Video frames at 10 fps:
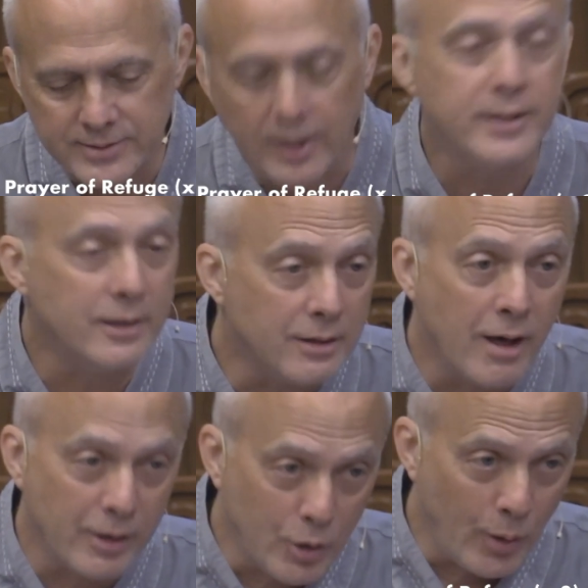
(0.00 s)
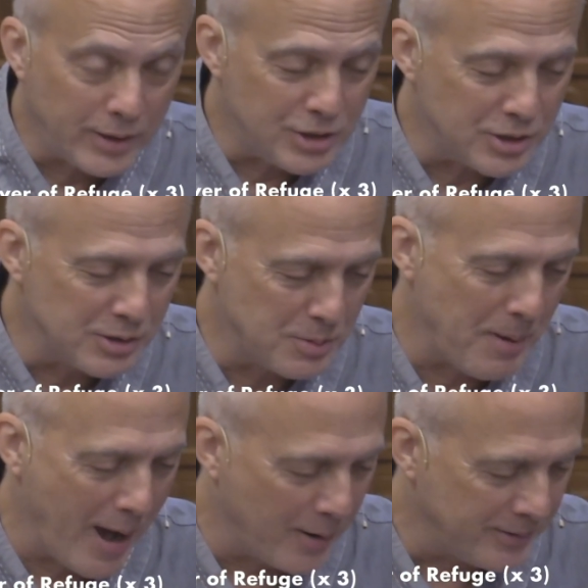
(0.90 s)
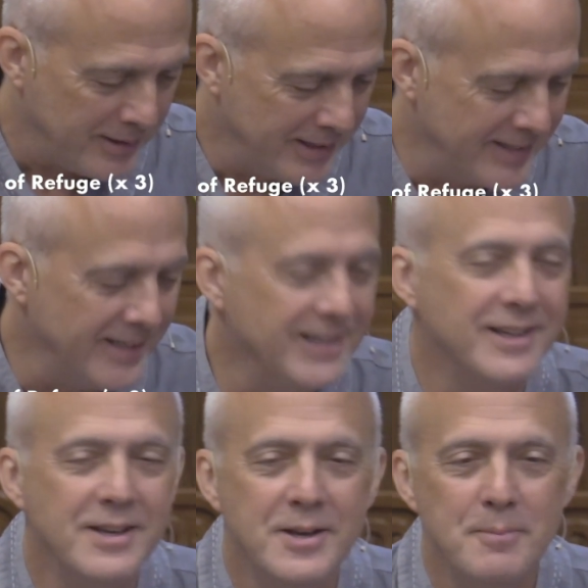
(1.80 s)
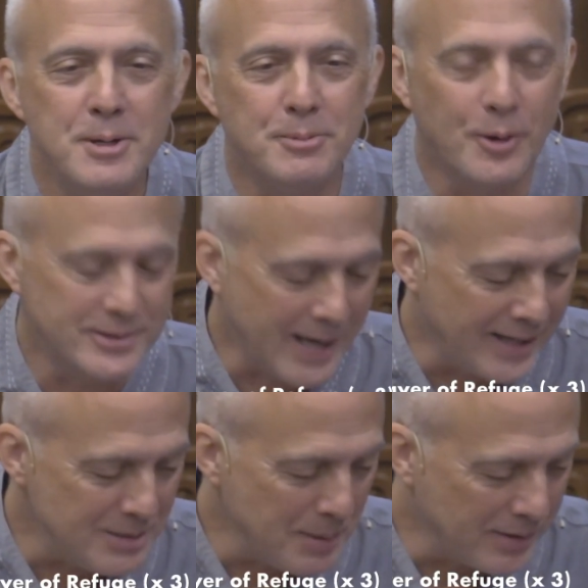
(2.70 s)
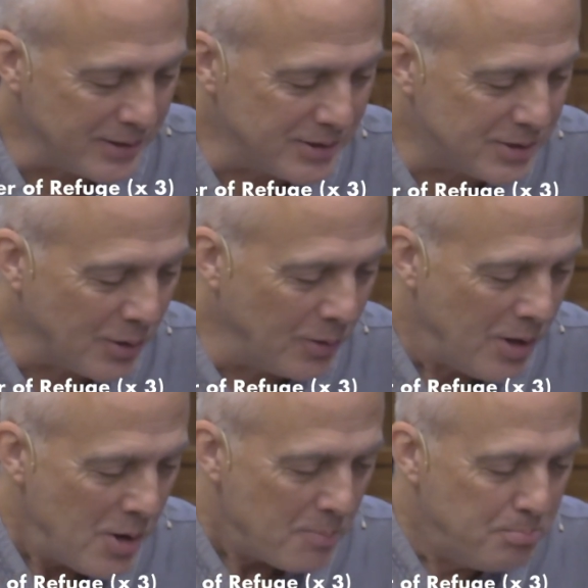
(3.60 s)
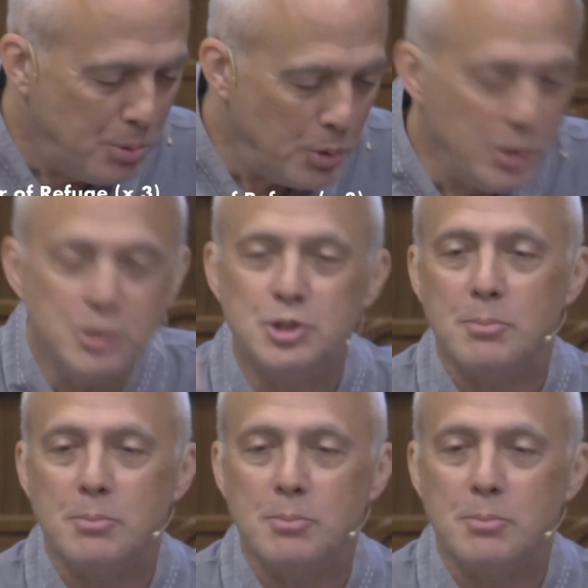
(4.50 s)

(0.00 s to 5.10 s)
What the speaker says: I get a lot of questions about. People are always asking about this. So, Buddhist